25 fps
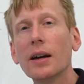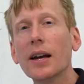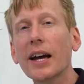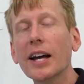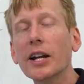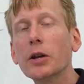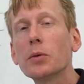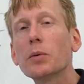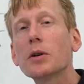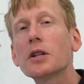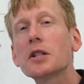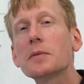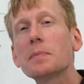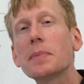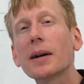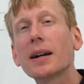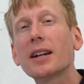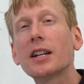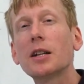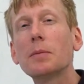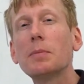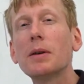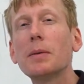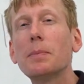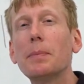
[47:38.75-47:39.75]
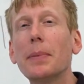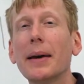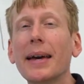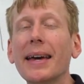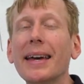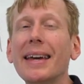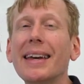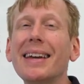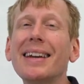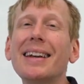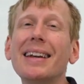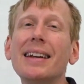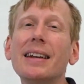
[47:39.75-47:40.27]
and you expect to be
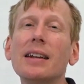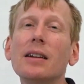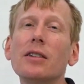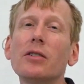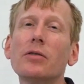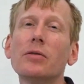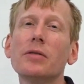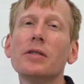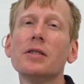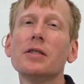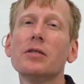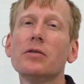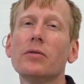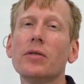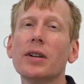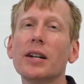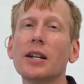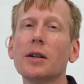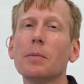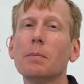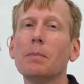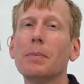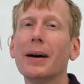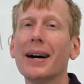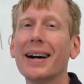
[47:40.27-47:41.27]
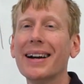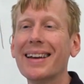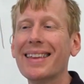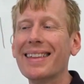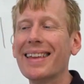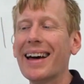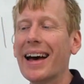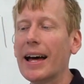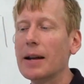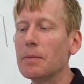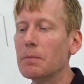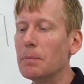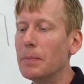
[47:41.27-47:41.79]
paid an interest rate by
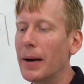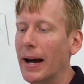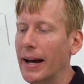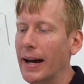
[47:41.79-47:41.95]
that